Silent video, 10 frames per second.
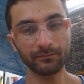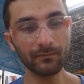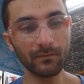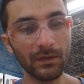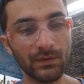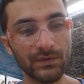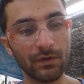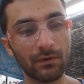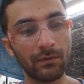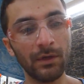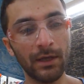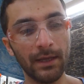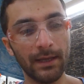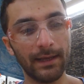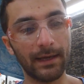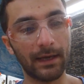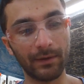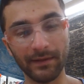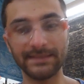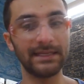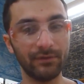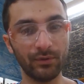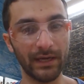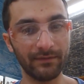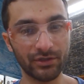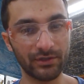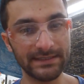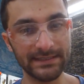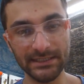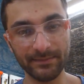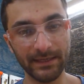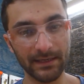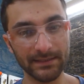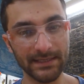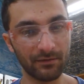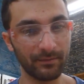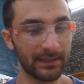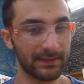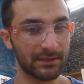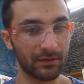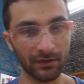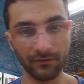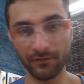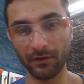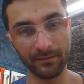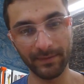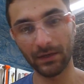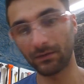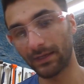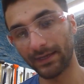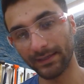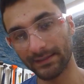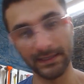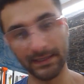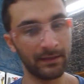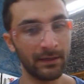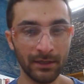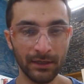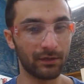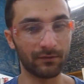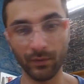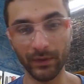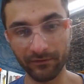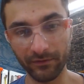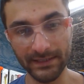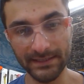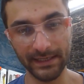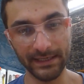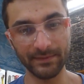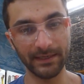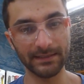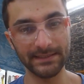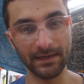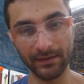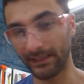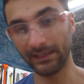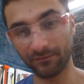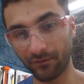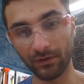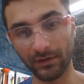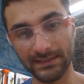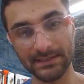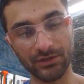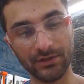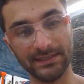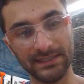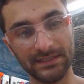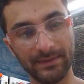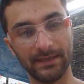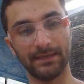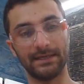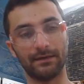So around the city of New Haven, trees need to be cut down because they're going to fall on power lines. They, for whatever reason, they need to be cut down. And in forests, trees need to be cut down.